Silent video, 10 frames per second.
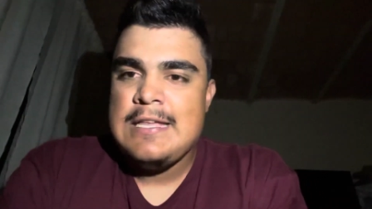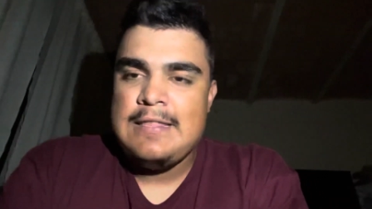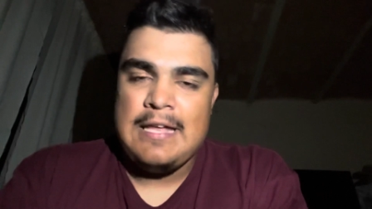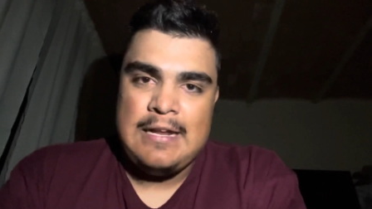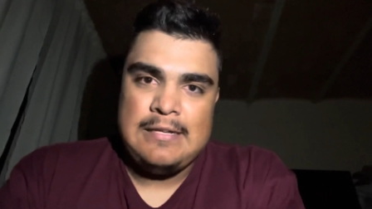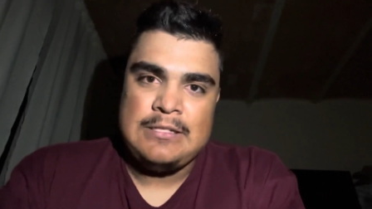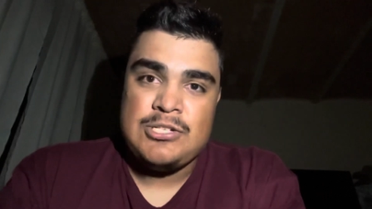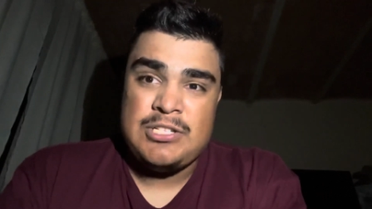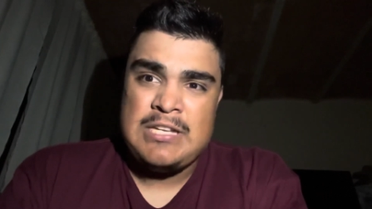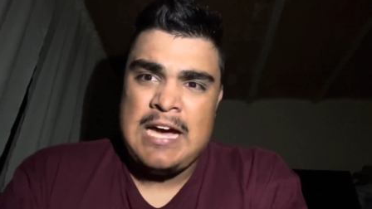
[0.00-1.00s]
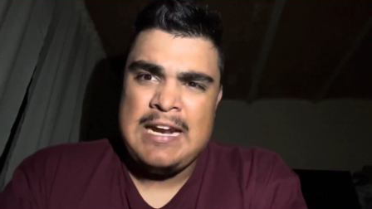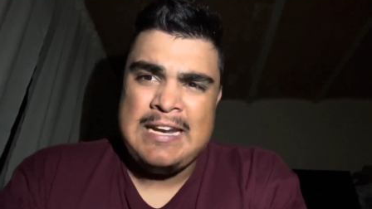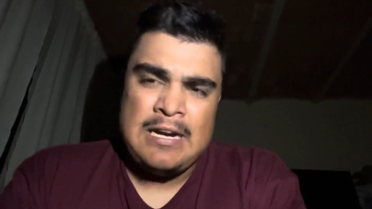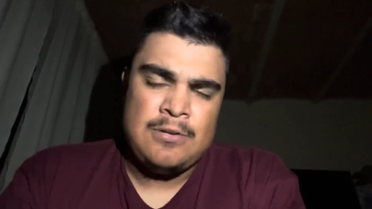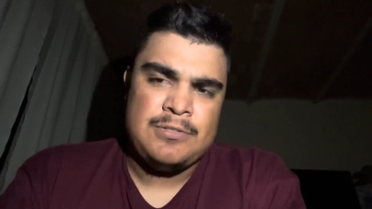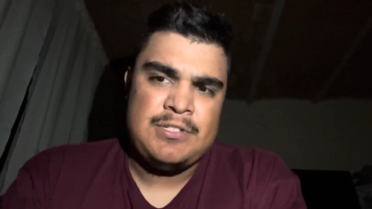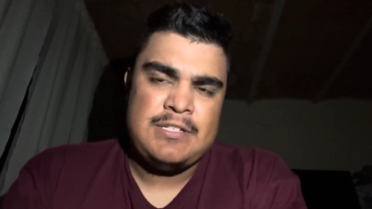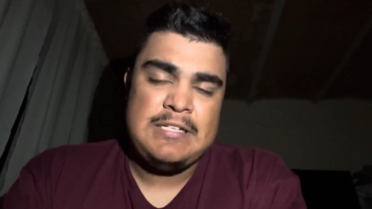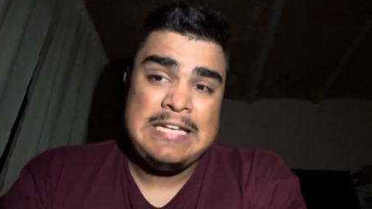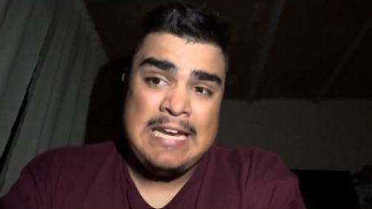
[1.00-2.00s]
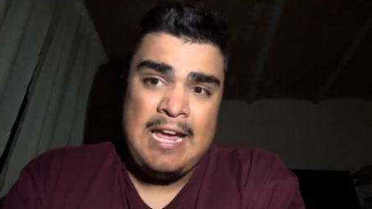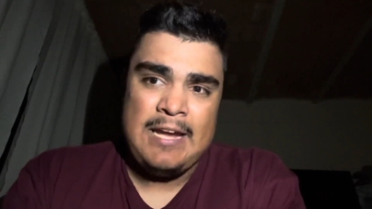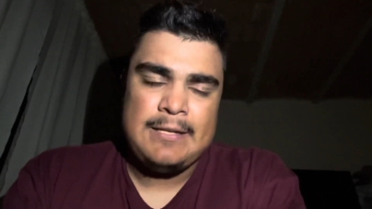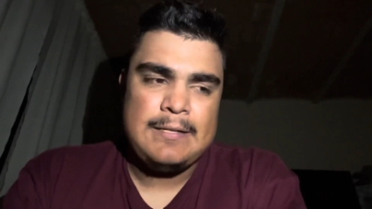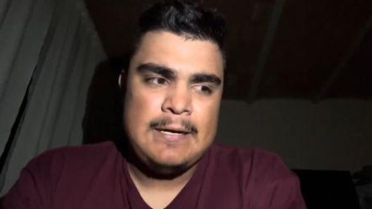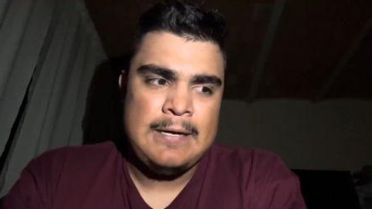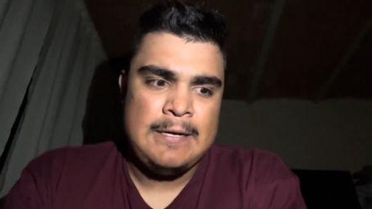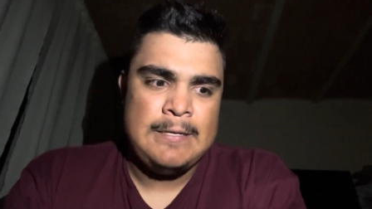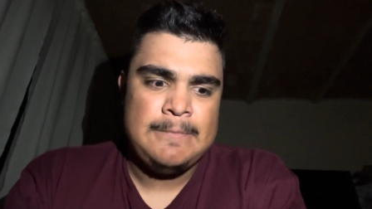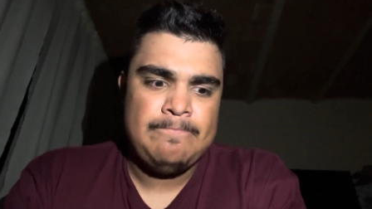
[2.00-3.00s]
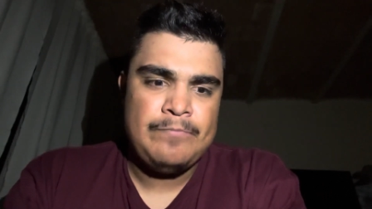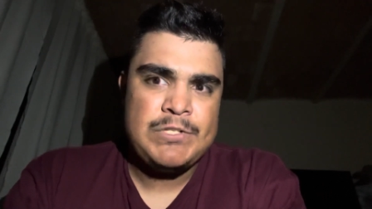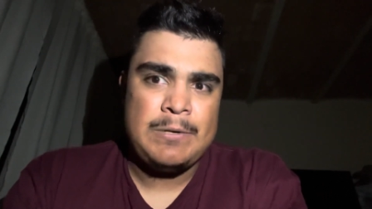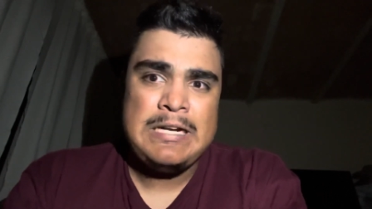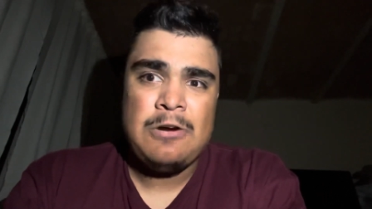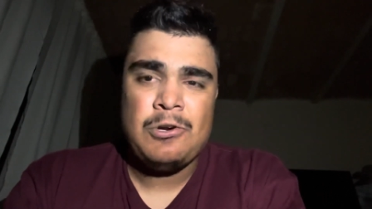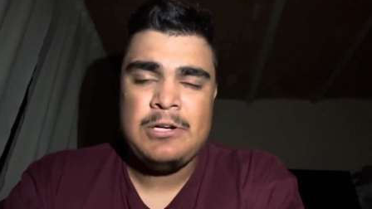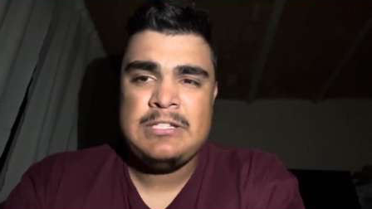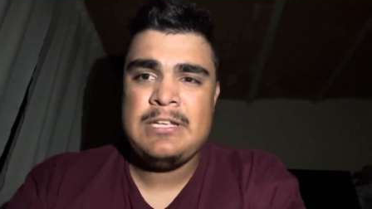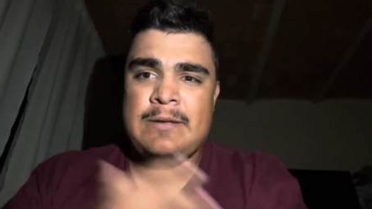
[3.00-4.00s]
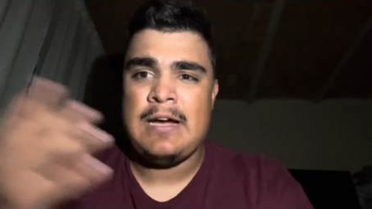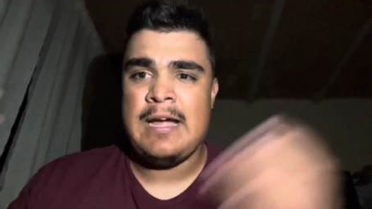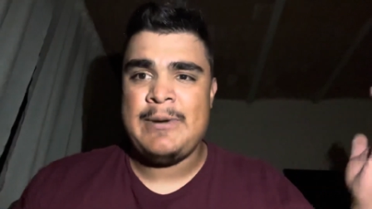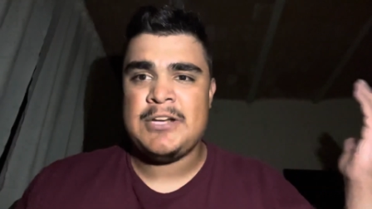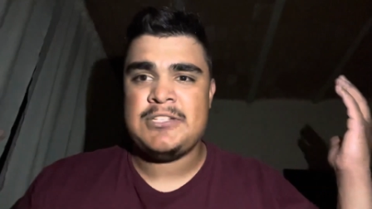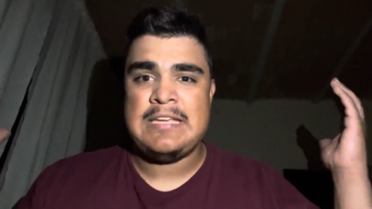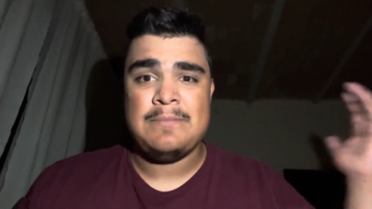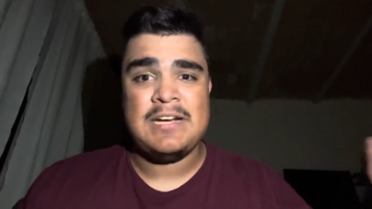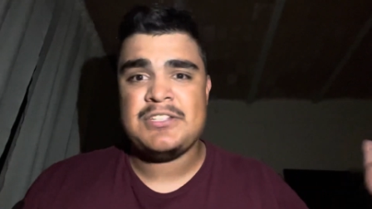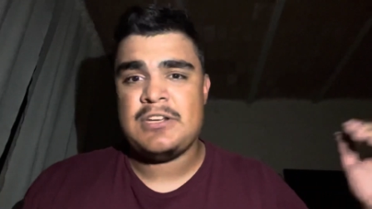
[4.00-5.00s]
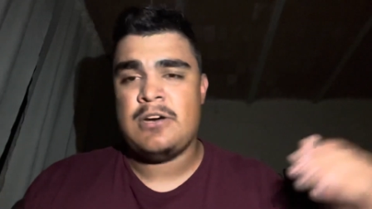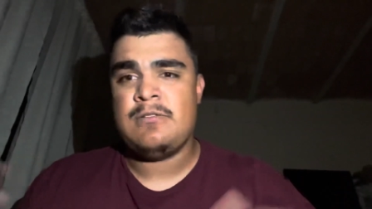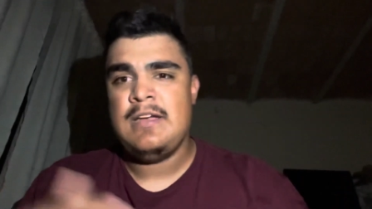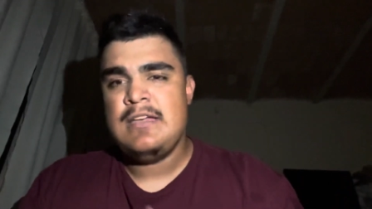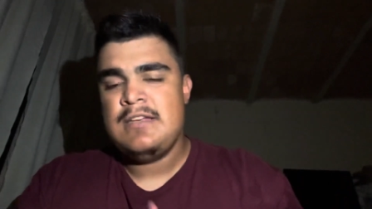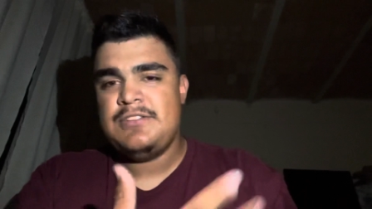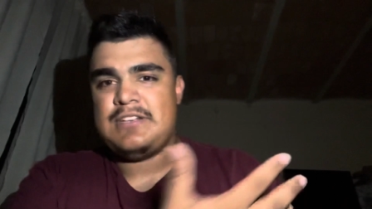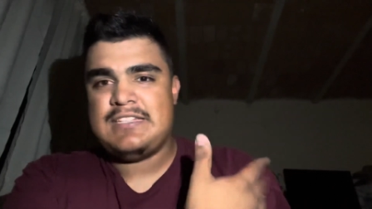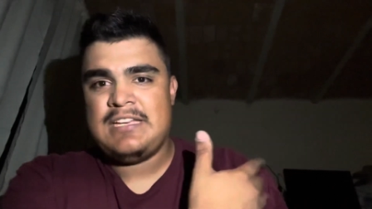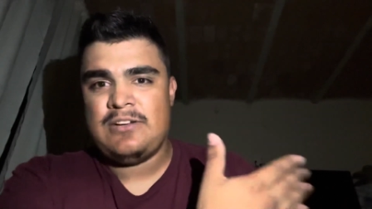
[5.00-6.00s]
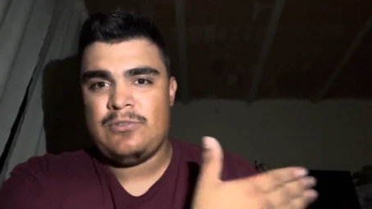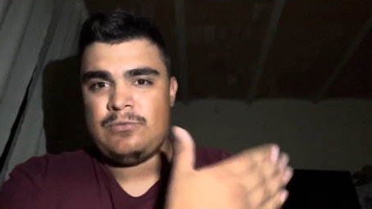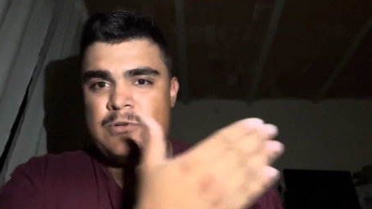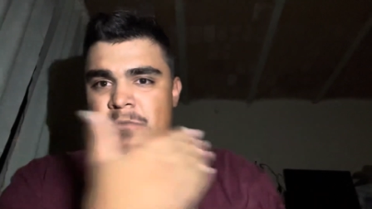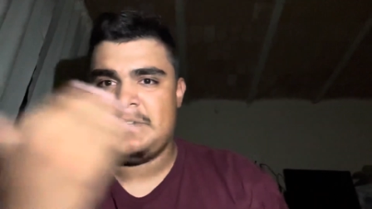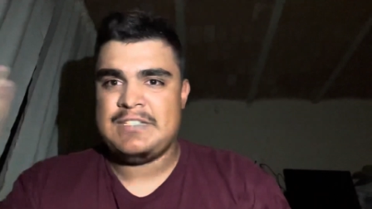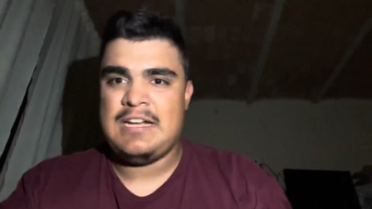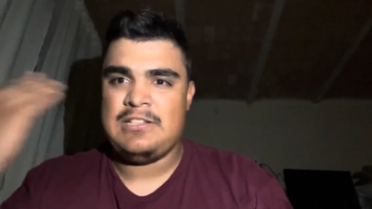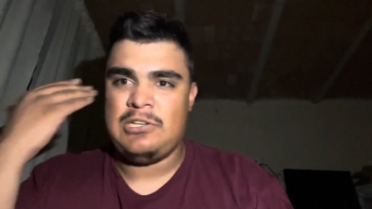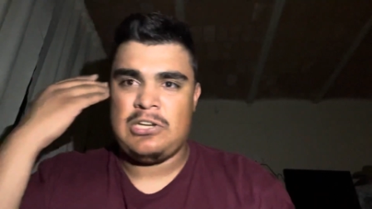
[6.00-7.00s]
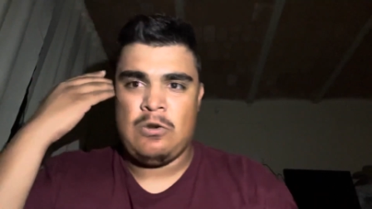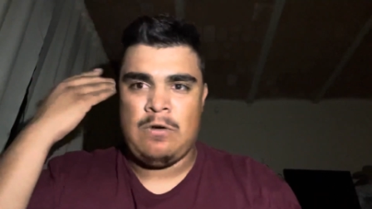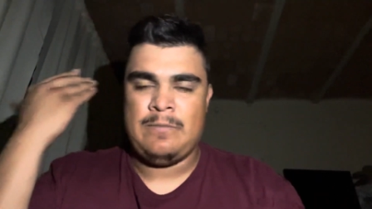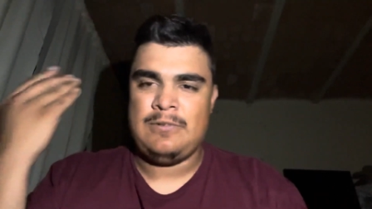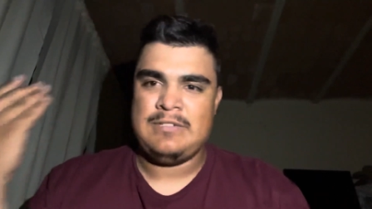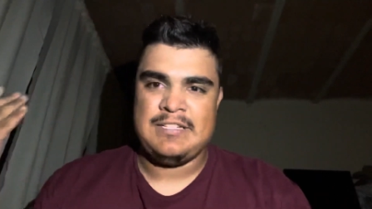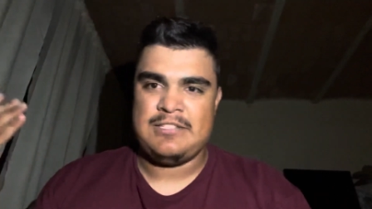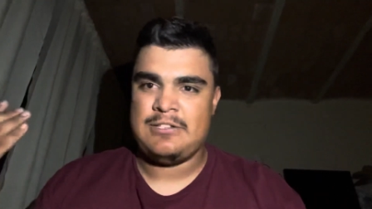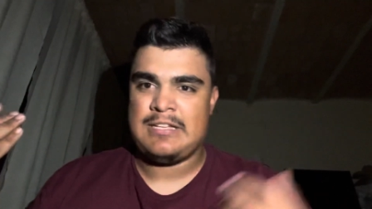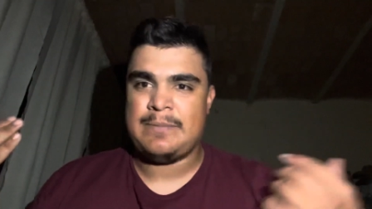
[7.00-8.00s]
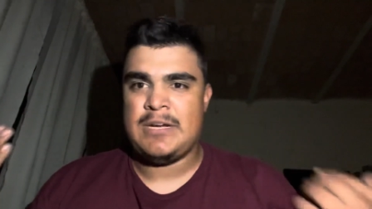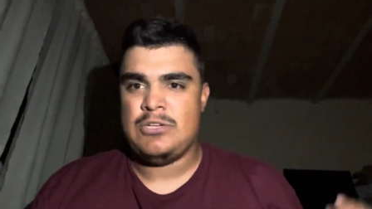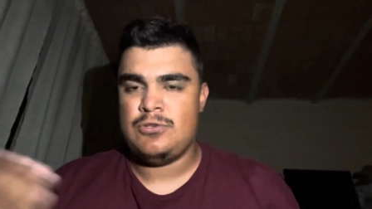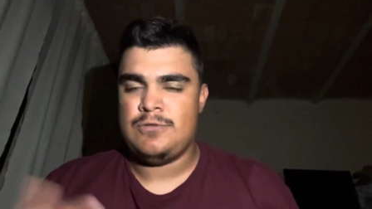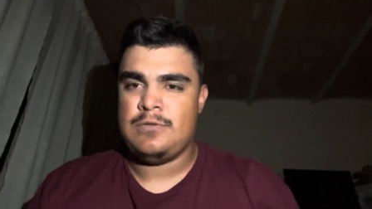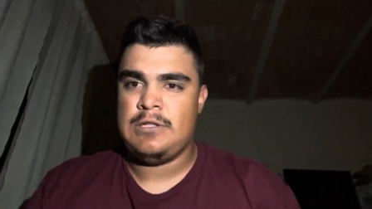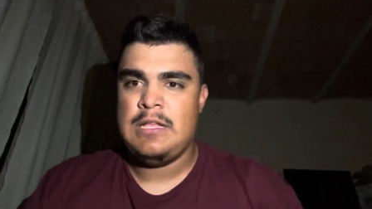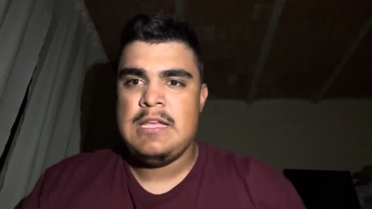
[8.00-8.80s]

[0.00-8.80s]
That just got announced today. So right now, currently, I am actually in Mexico. As you can tell, the room does not look normal. It doesn't look like my usual